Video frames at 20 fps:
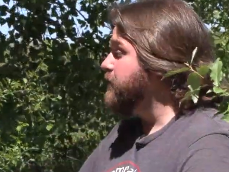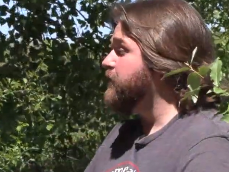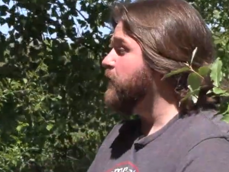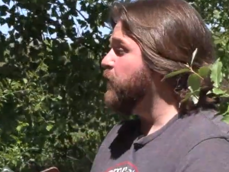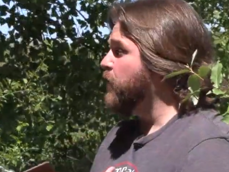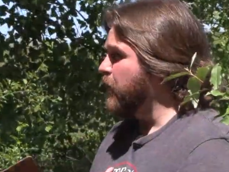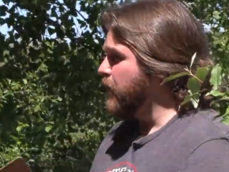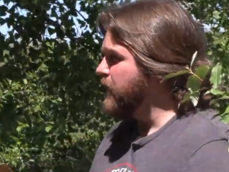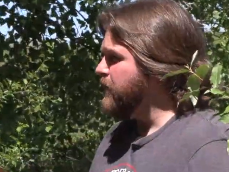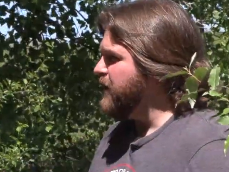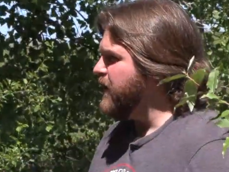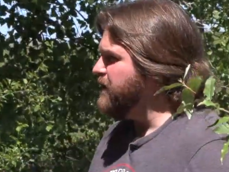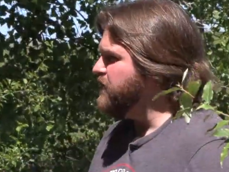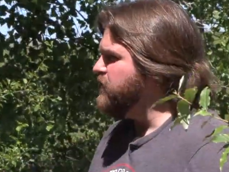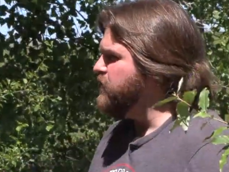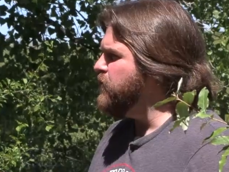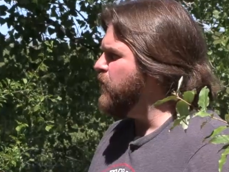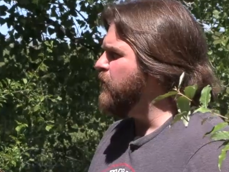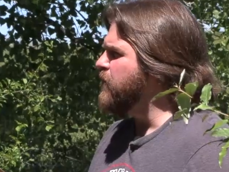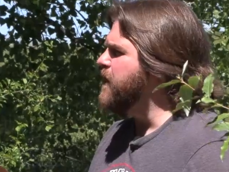with the work they
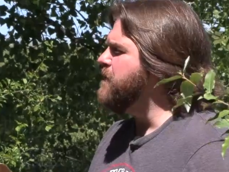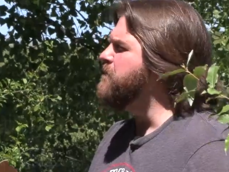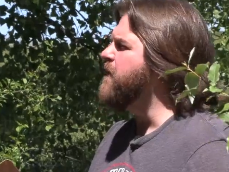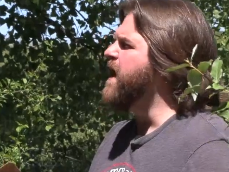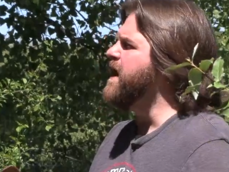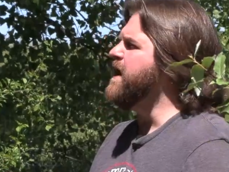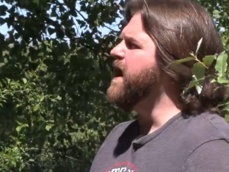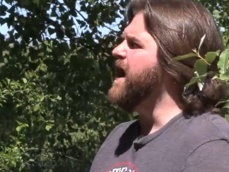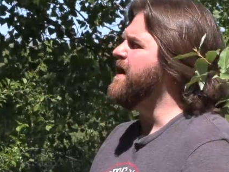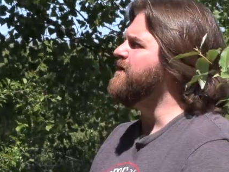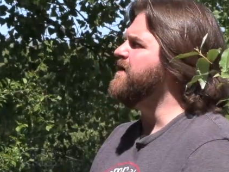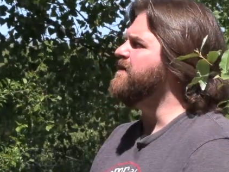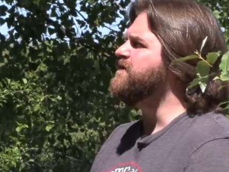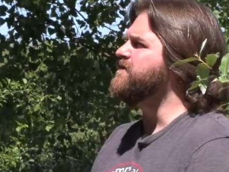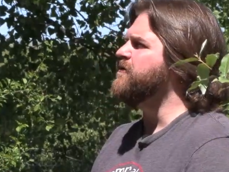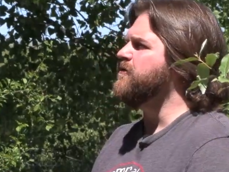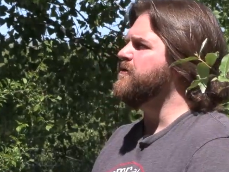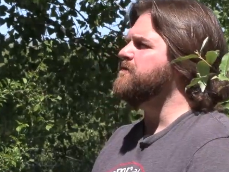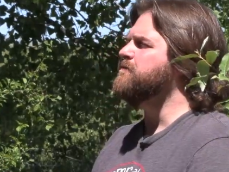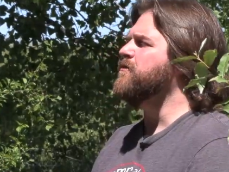do, or they might have a
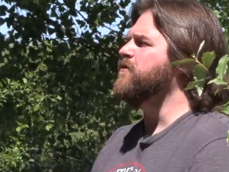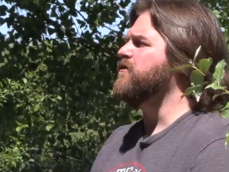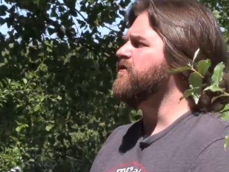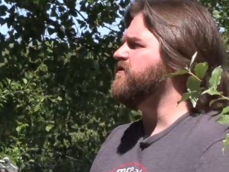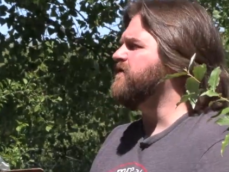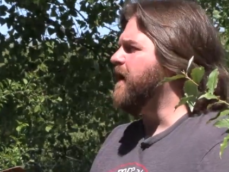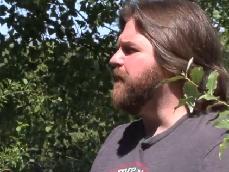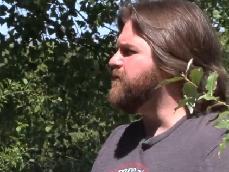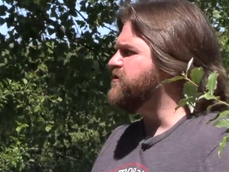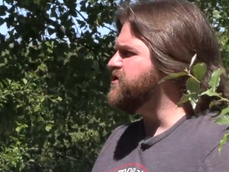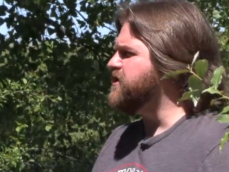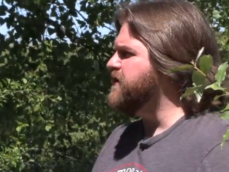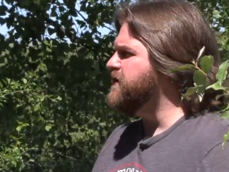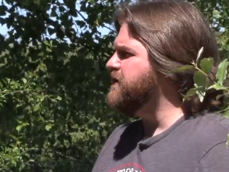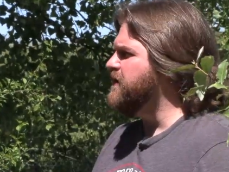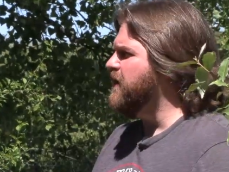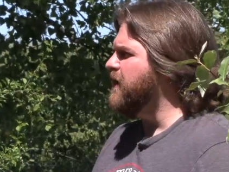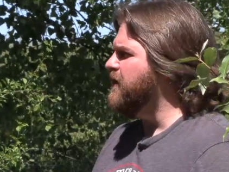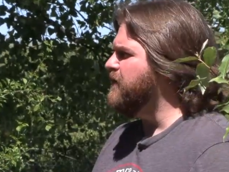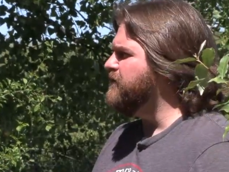certain
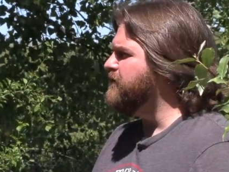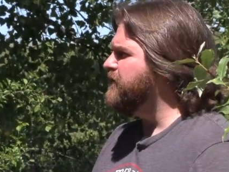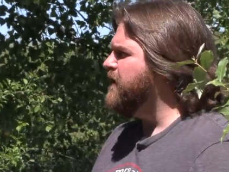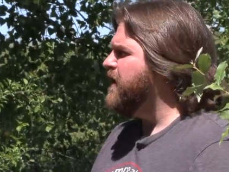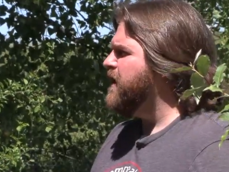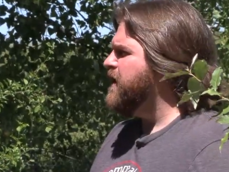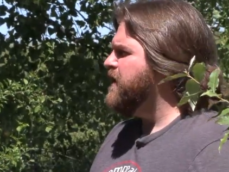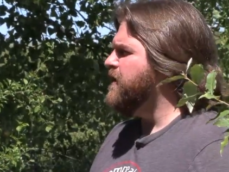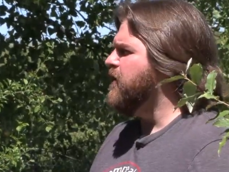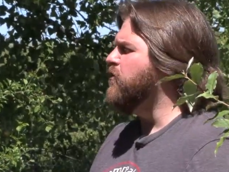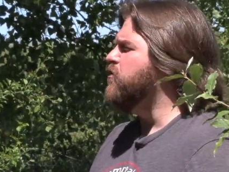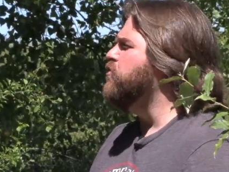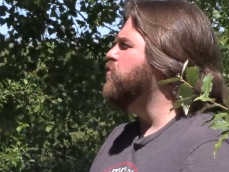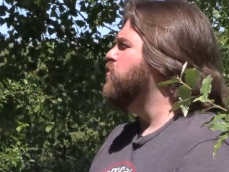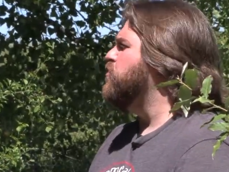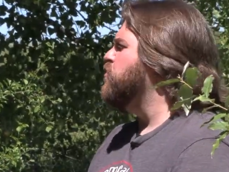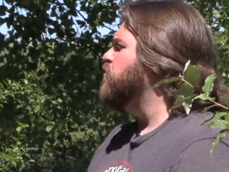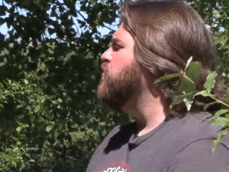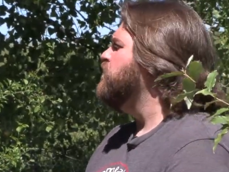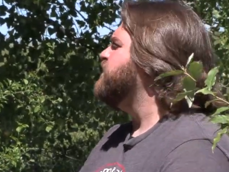perception of
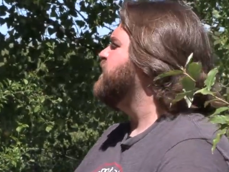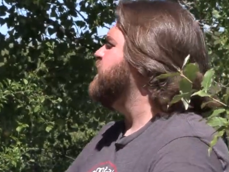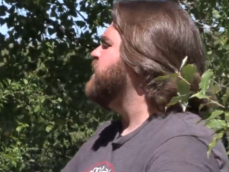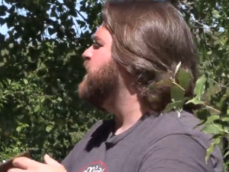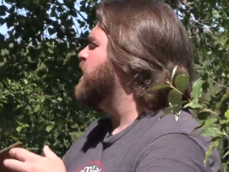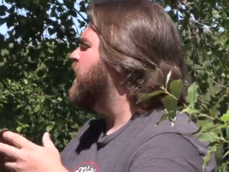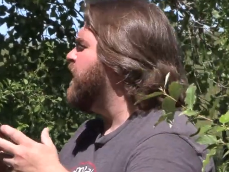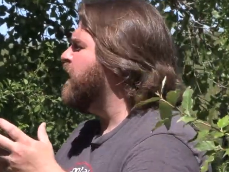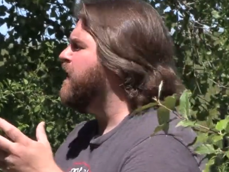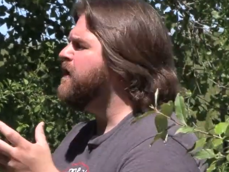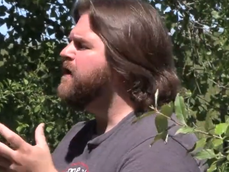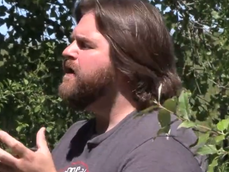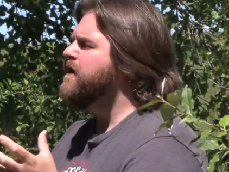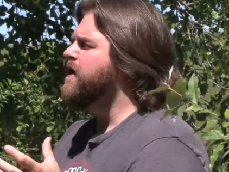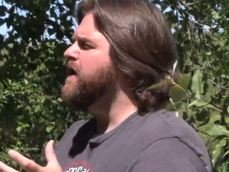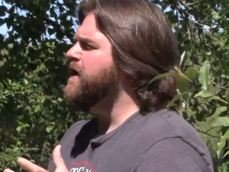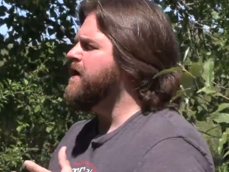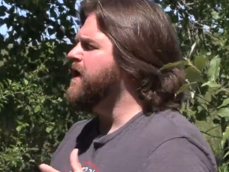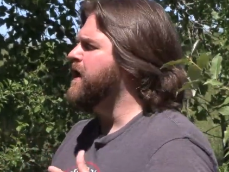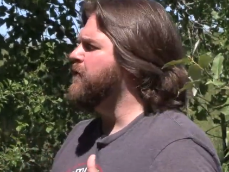who's in
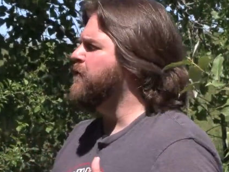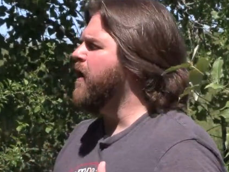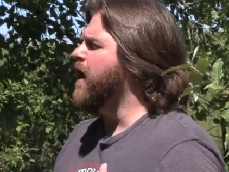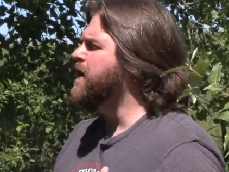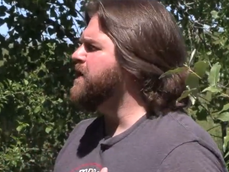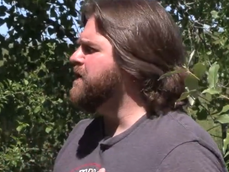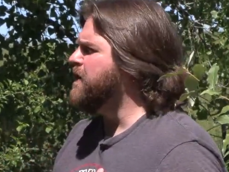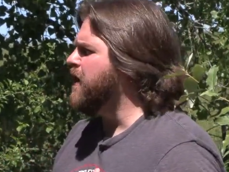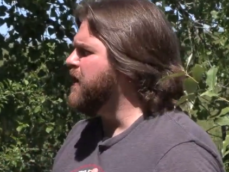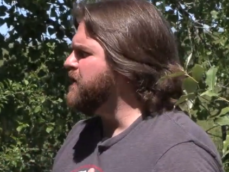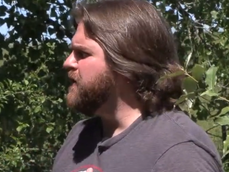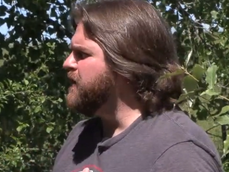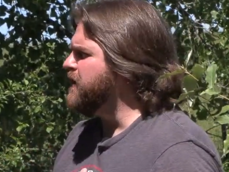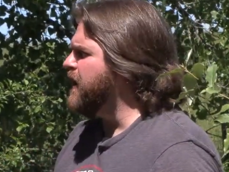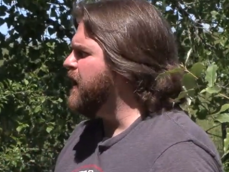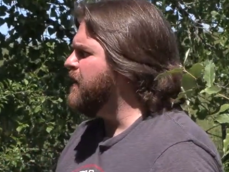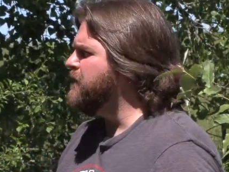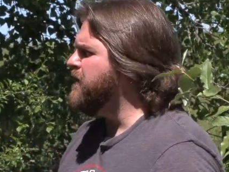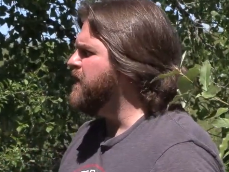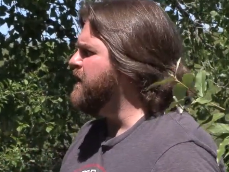a rod and gun
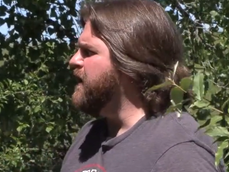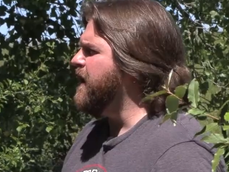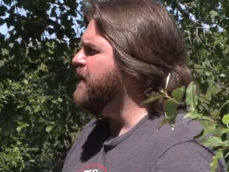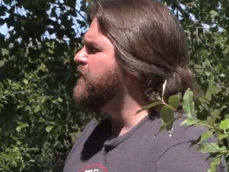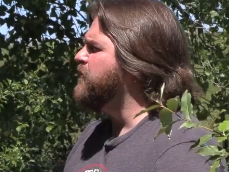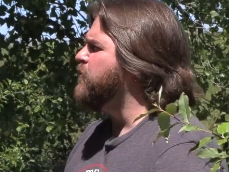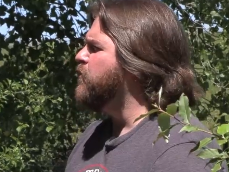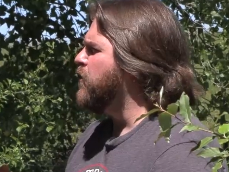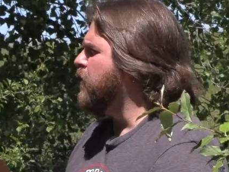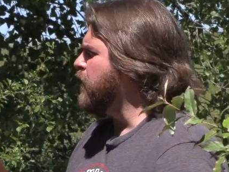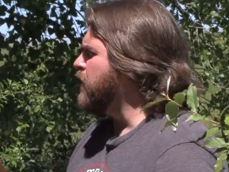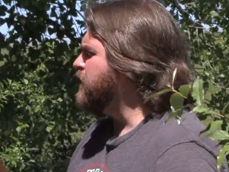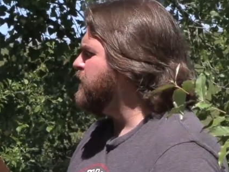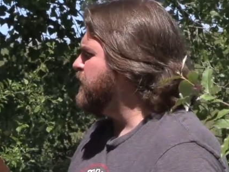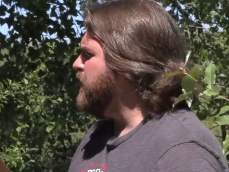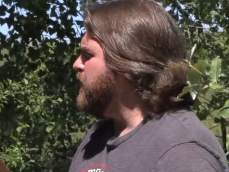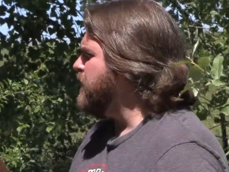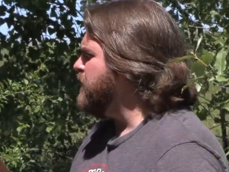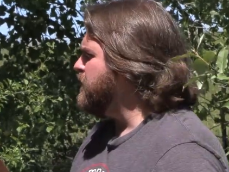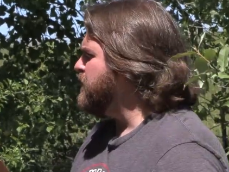club and the work
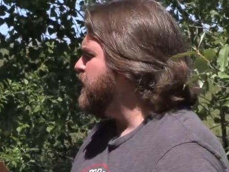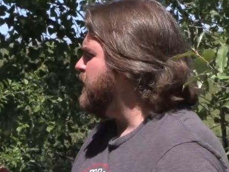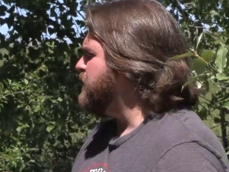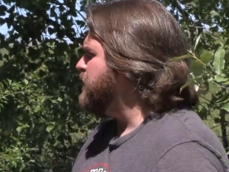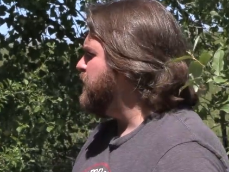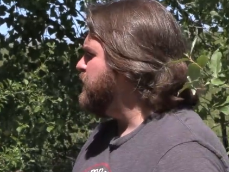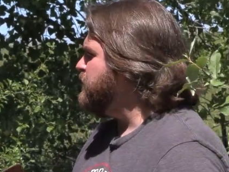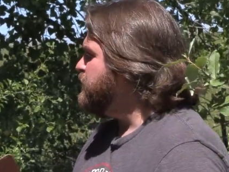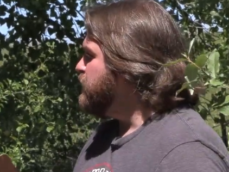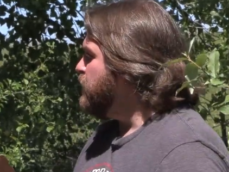that they're